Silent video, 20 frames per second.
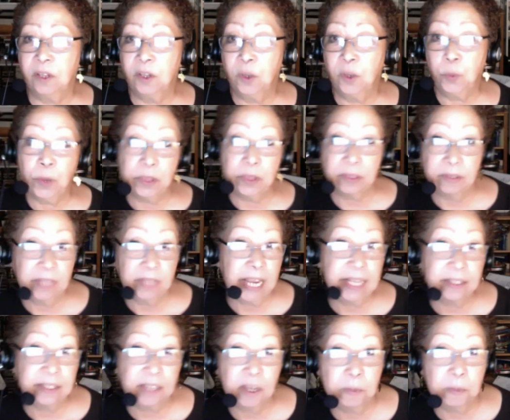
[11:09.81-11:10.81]
where the
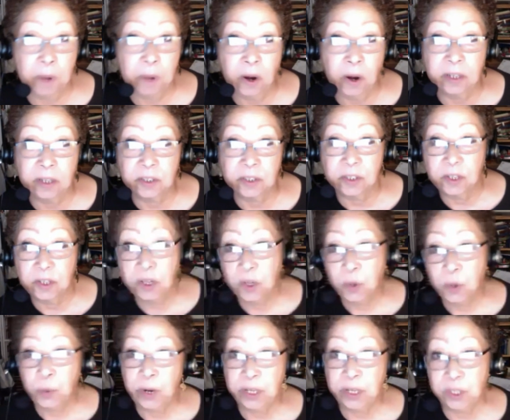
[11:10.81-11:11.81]
saints come march,
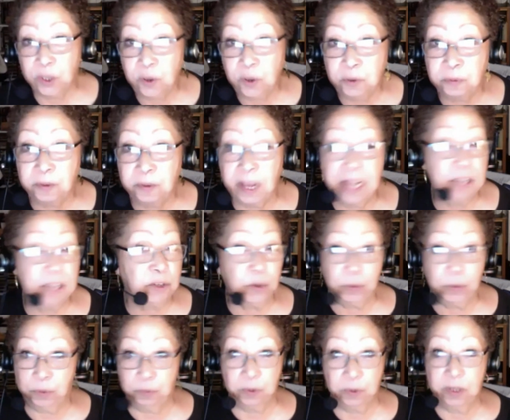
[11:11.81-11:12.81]
where you find your
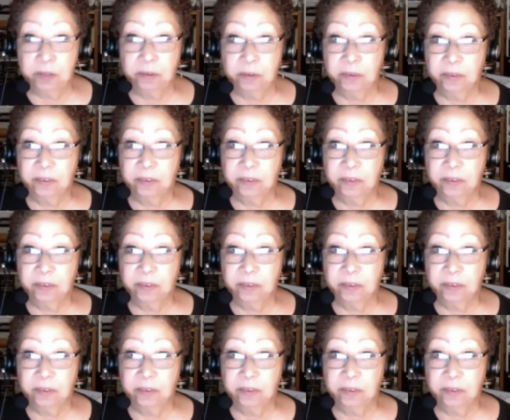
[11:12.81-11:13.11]
thrill.